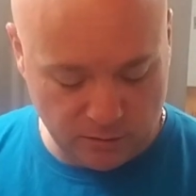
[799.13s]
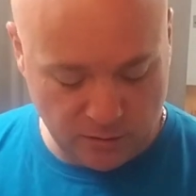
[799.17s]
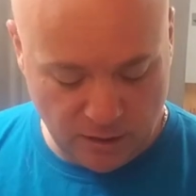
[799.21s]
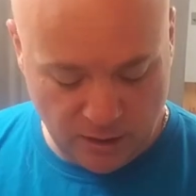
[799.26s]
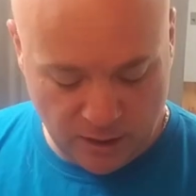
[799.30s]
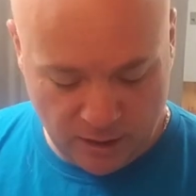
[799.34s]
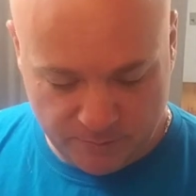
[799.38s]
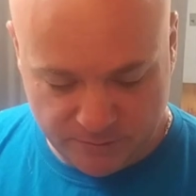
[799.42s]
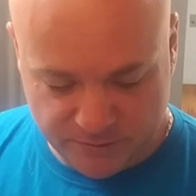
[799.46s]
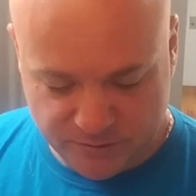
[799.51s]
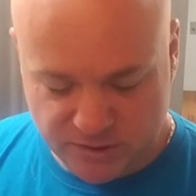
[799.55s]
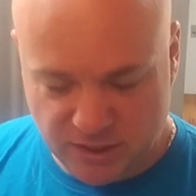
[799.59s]

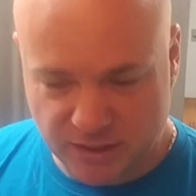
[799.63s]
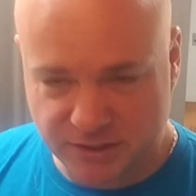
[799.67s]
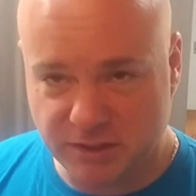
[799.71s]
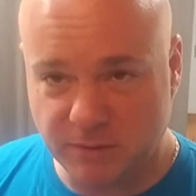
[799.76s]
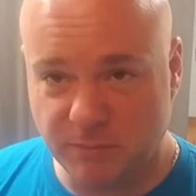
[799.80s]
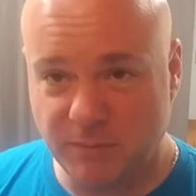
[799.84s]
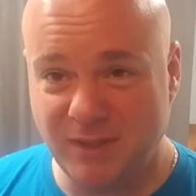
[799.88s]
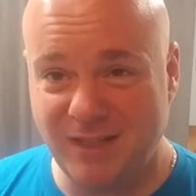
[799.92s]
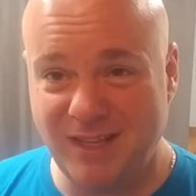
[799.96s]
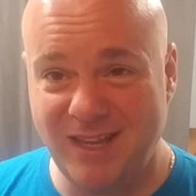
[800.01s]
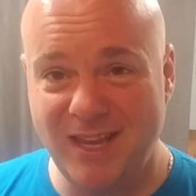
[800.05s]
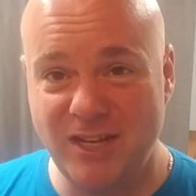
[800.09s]
Um, it's not
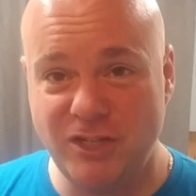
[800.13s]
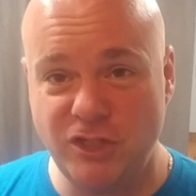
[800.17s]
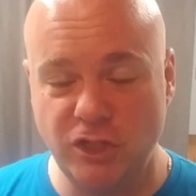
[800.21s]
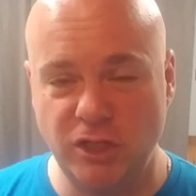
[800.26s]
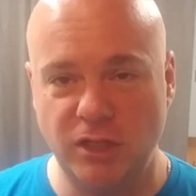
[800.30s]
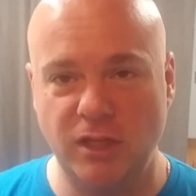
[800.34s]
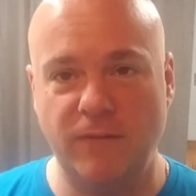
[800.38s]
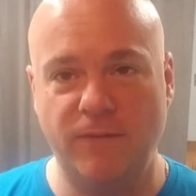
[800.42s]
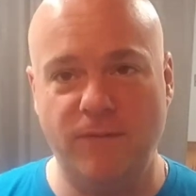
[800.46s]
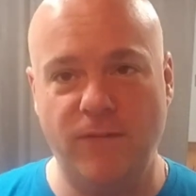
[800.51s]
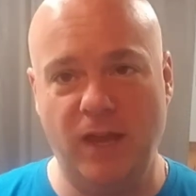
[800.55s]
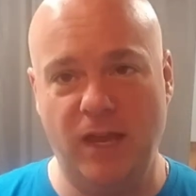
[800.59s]
something that hits you
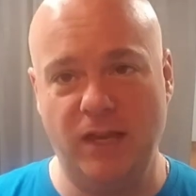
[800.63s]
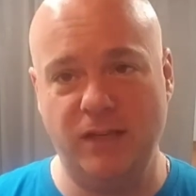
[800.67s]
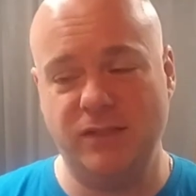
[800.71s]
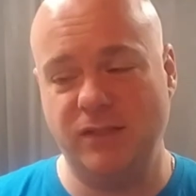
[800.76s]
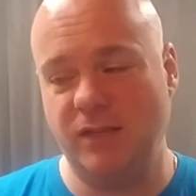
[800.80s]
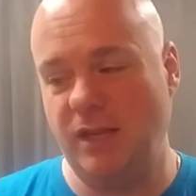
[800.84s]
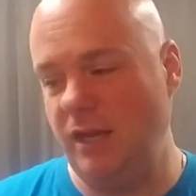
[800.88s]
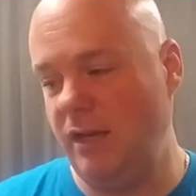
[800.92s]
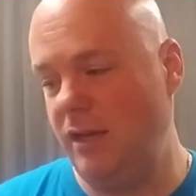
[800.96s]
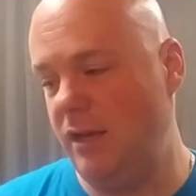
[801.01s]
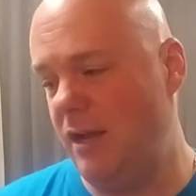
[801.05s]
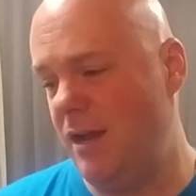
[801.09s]
in the face
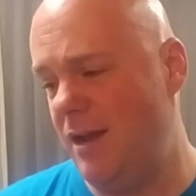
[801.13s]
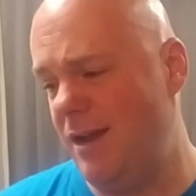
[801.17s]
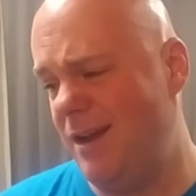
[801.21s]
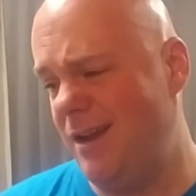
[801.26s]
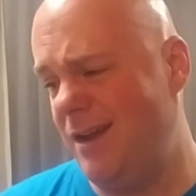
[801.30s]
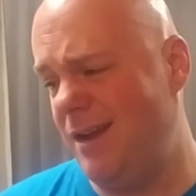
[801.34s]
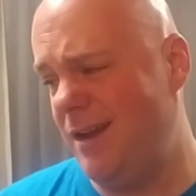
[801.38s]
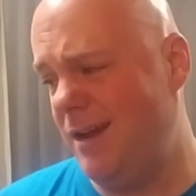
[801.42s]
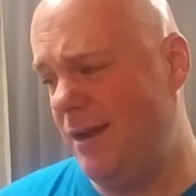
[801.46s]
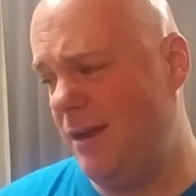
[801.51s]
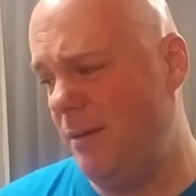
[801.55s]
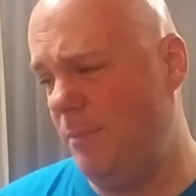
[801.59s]
like
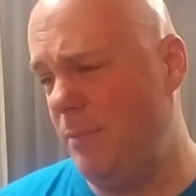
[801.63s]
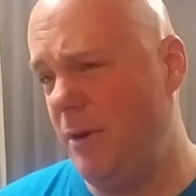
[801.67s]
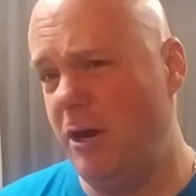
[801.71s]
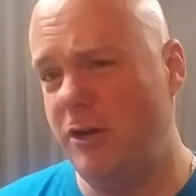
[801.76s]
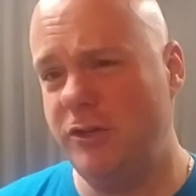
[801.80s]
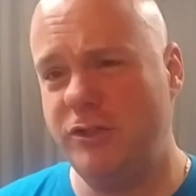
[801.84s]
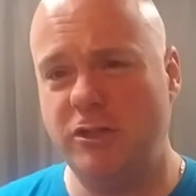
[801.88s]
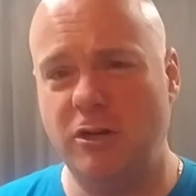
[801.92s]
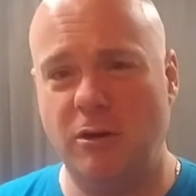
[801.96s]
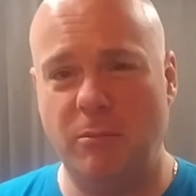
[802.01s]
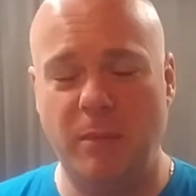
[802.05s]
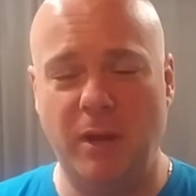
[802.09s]
uh,
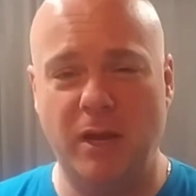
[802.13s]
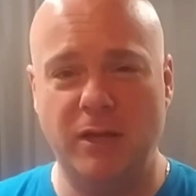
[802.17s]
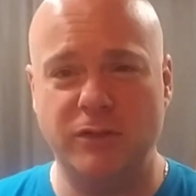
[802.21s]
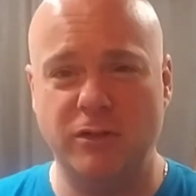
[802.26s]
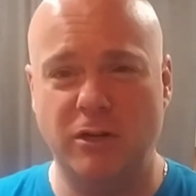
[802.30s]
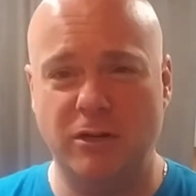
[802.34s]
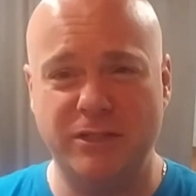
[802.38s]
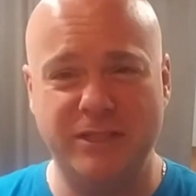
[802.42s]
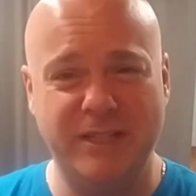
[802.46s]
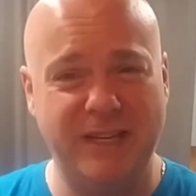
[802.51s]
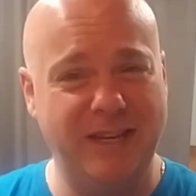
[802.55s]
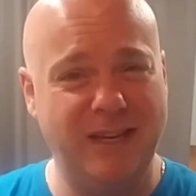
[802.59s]
Barrister Mann's
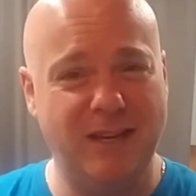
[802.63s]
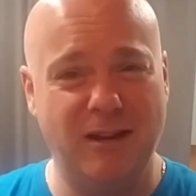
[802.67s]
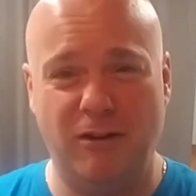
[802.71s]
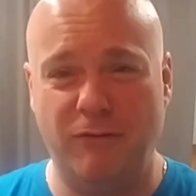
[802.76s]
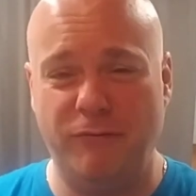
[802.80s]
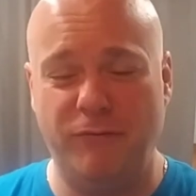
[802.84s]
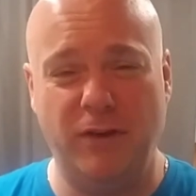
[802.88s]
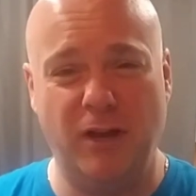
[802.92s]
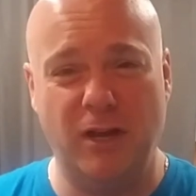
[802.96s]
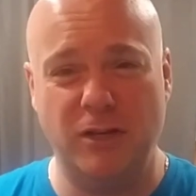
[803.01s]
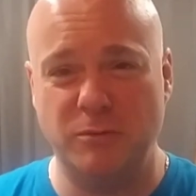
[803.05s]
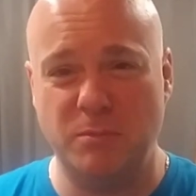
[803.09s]
Artique. I don't know
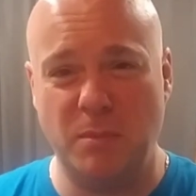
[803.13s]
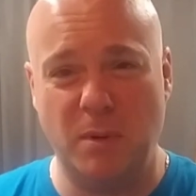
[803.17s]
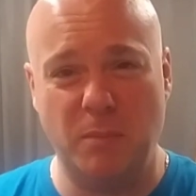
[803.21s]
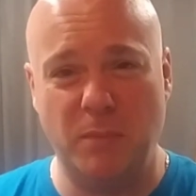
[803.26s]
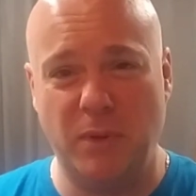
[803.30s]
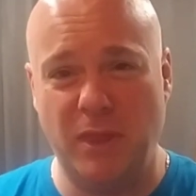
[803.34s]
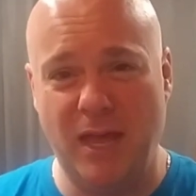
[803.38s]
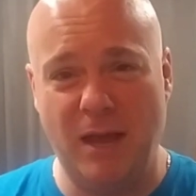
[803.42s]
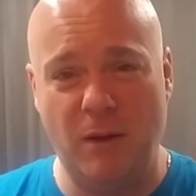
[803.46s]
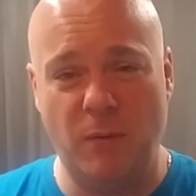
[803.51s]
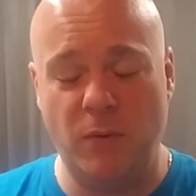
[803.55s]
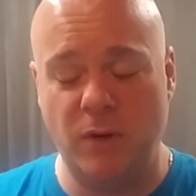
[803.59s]
if you guys
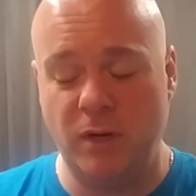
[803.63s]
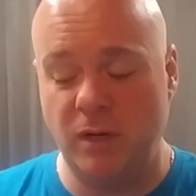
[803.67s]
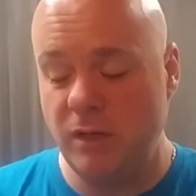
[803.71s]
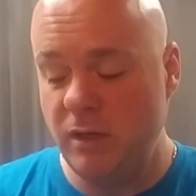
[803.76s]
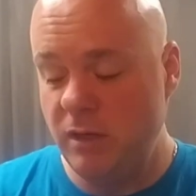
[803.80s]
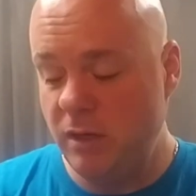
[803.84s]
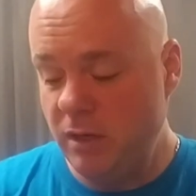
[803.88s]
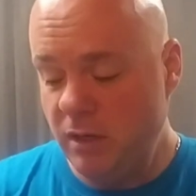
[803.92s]
remember that one.